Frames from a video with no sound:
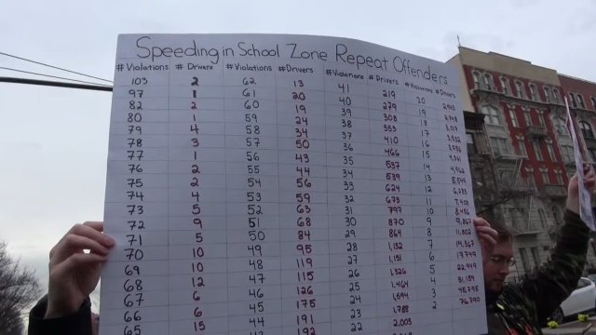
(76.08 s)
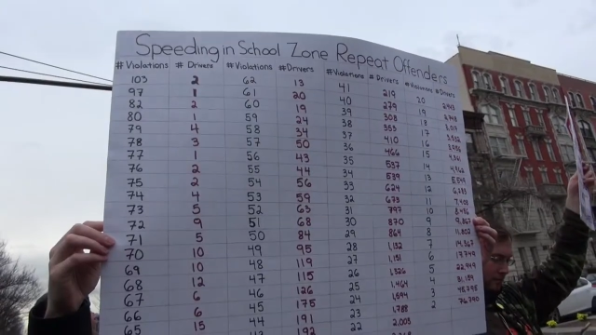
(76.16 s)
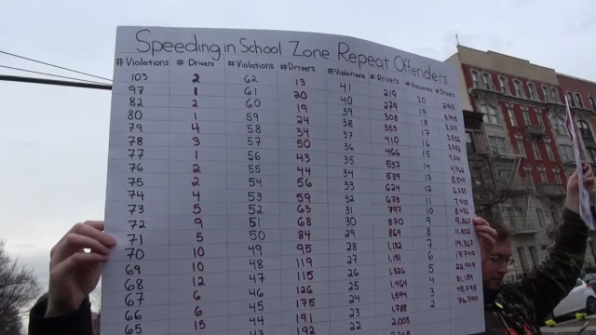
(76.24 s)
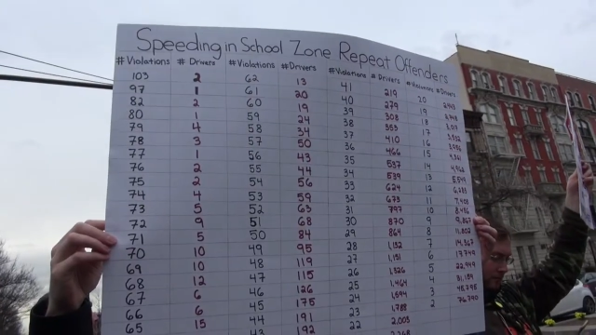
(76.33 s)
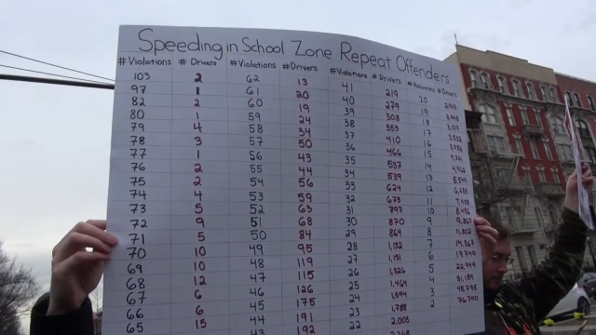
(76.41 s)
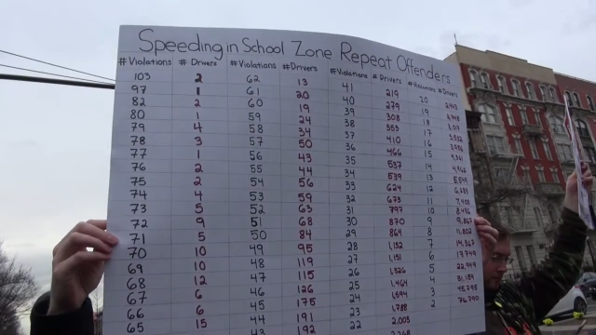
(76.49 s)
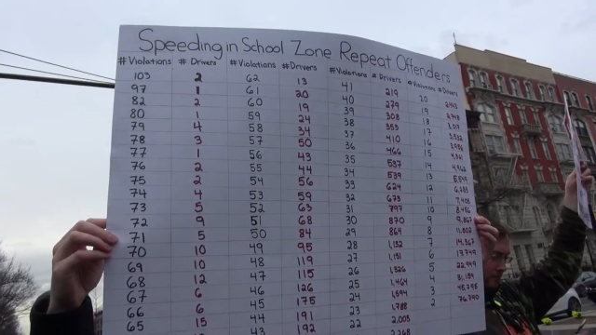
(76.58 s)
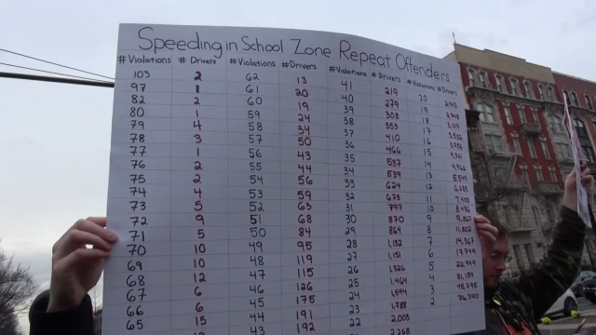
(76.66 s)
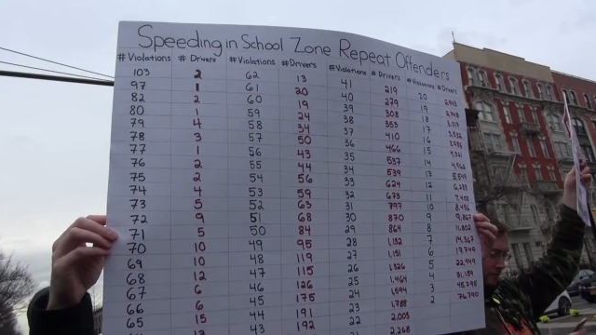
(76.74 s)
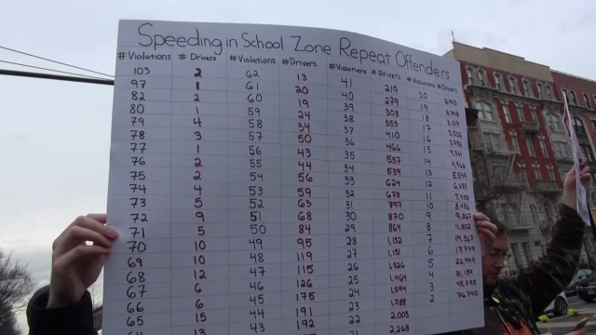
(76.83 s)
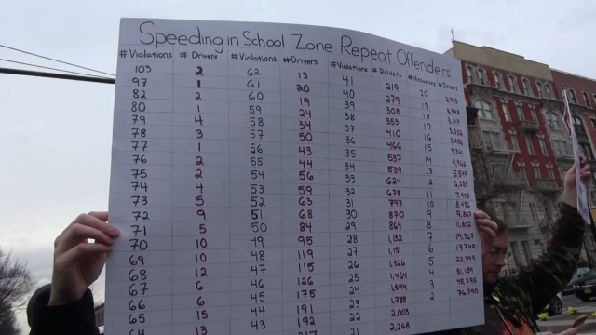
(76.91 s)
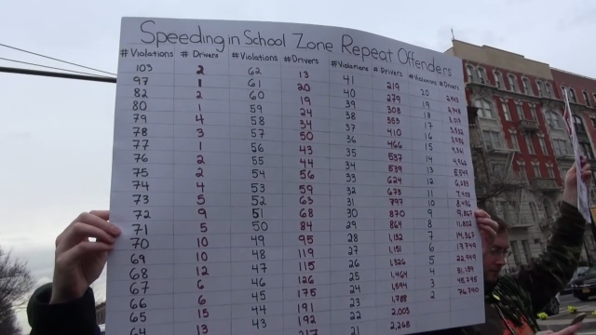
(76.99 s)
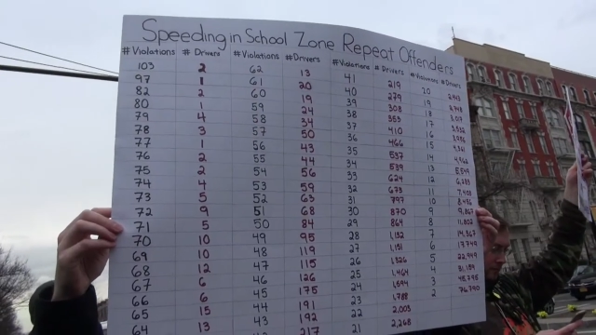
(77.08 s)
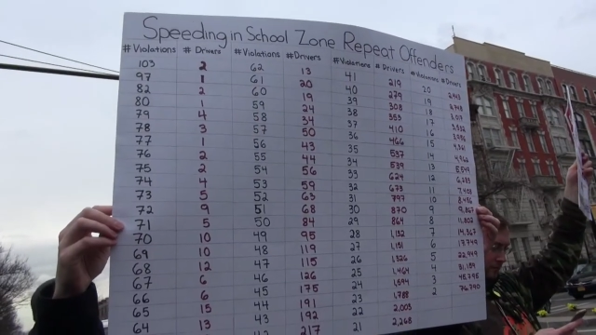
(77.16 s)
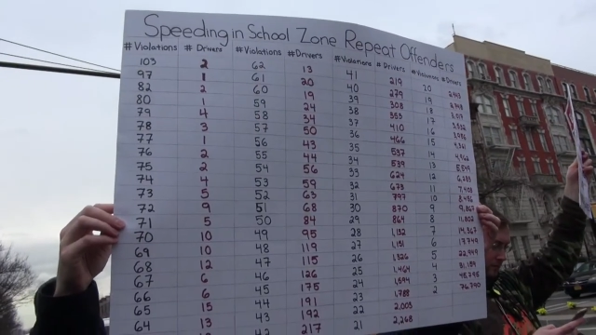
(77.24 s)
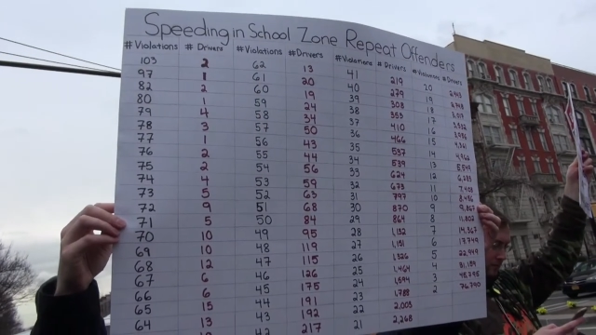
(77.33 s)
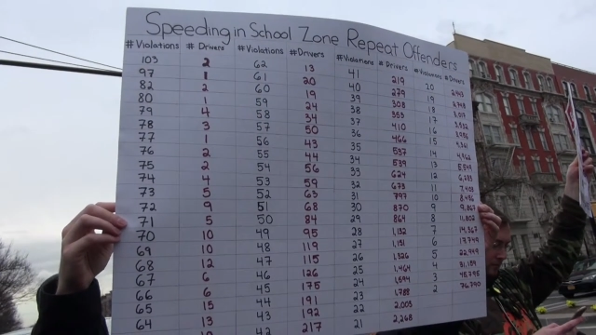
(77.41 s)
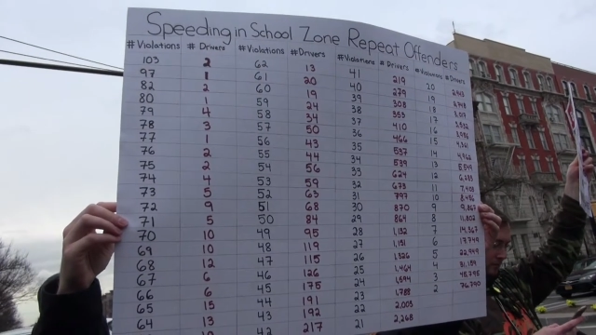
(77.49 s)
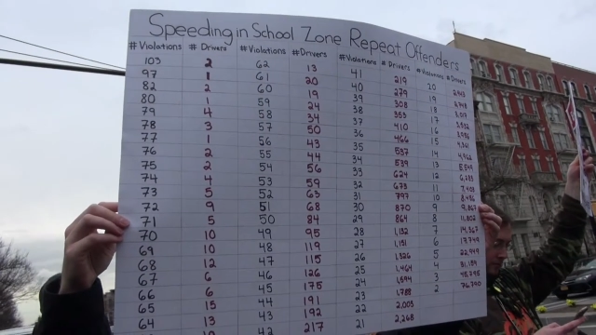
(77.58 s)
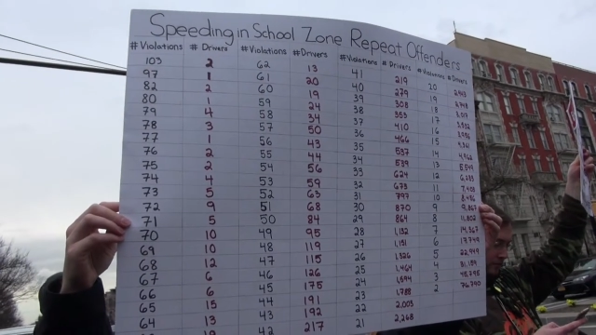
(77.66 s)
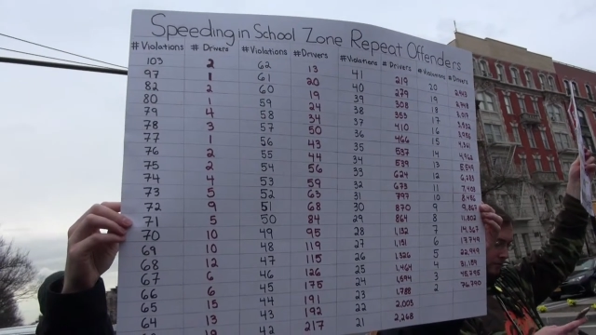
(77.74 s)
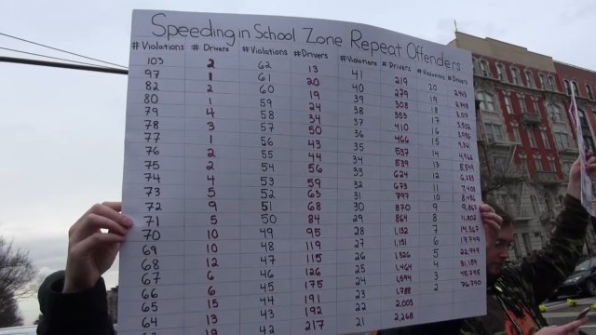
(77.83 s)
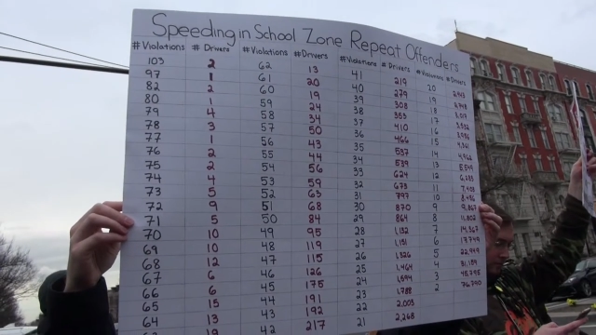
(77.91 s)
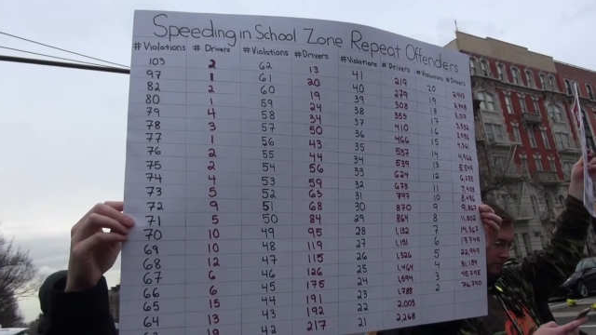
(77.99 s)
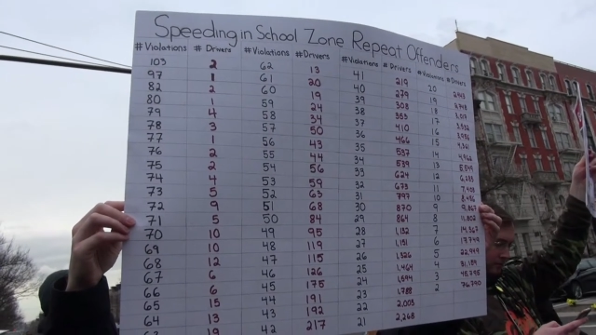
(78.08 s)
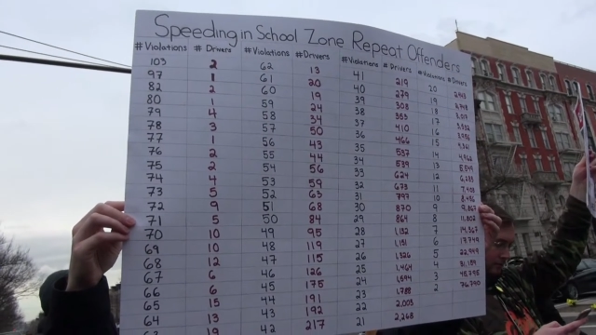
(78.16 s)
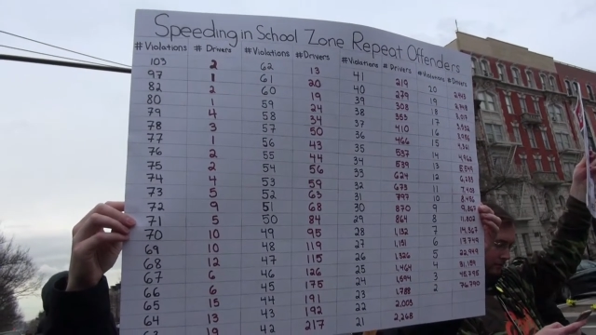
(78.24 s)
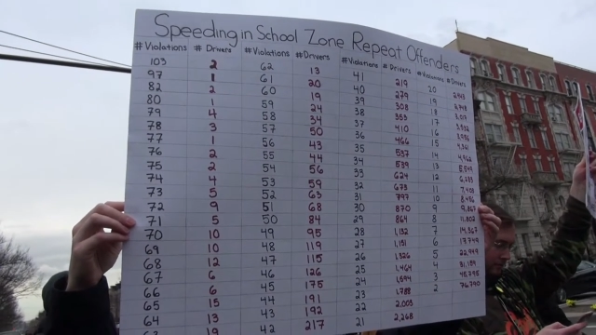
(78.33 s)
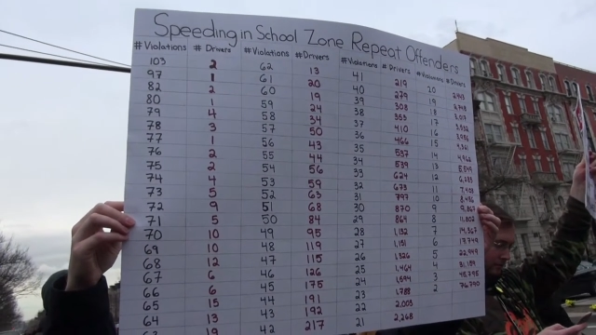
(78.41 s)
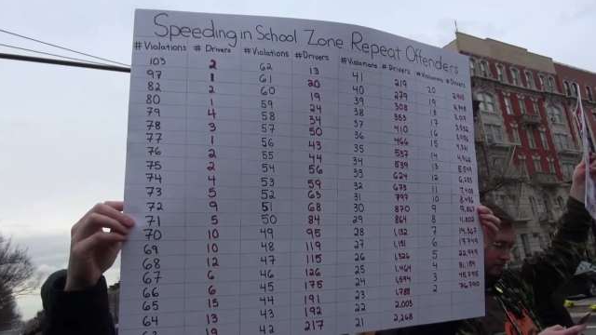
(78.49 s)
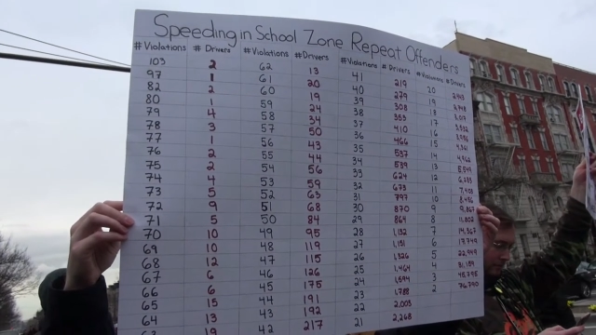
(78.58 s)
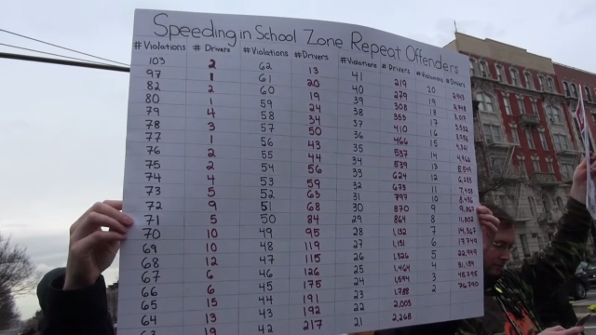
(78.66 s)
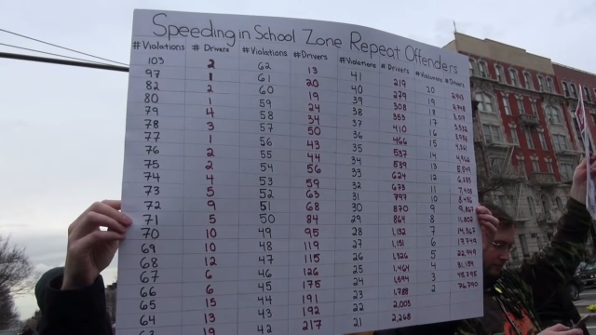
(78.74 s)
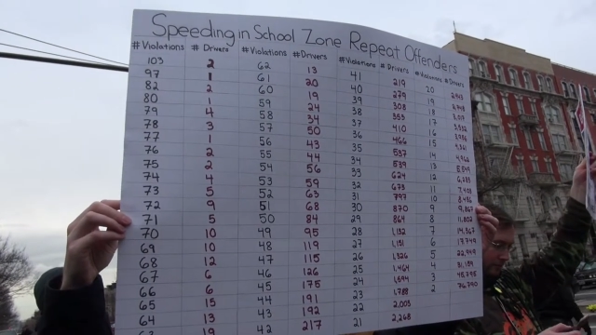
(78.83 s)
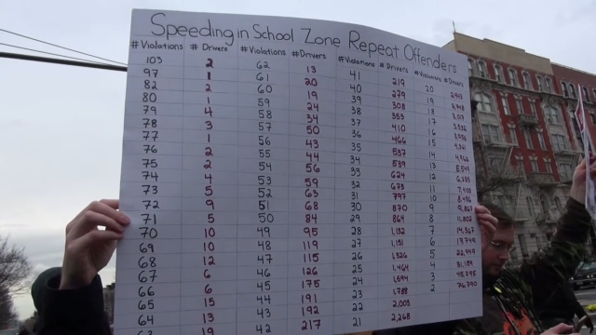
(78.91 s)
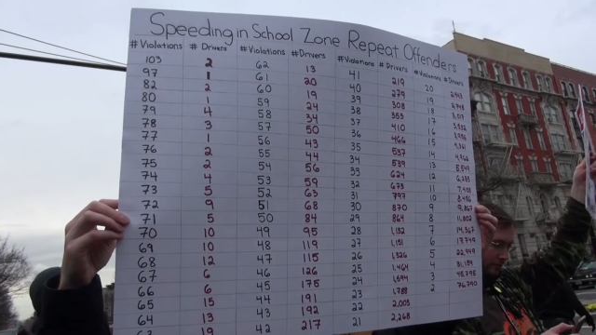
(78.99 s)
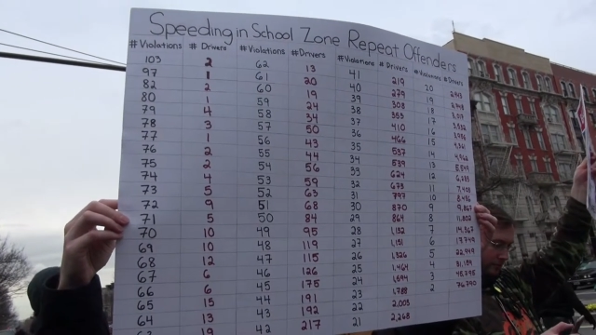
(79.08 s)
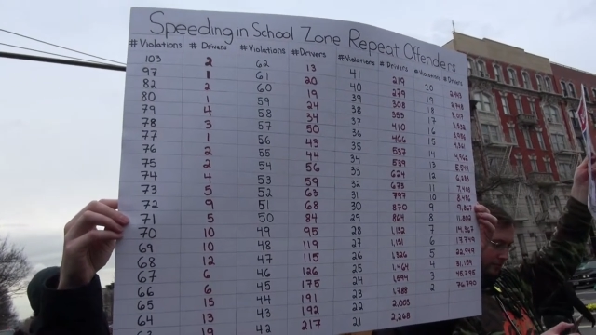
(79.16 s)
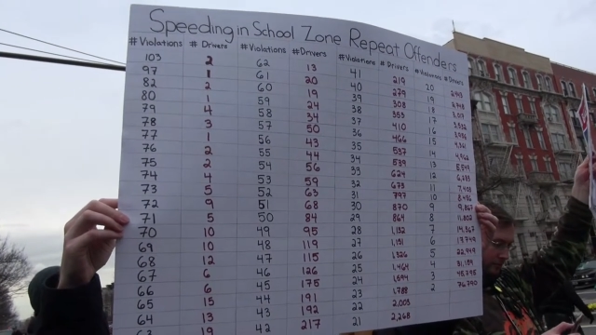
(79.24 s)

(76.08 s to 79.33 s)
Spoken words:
Nobody's mouth can be seen.